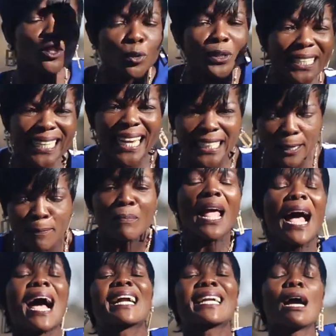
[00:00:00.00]
church.
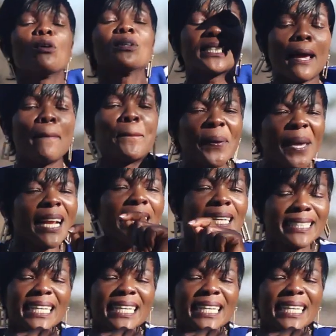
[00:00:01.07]
Accountability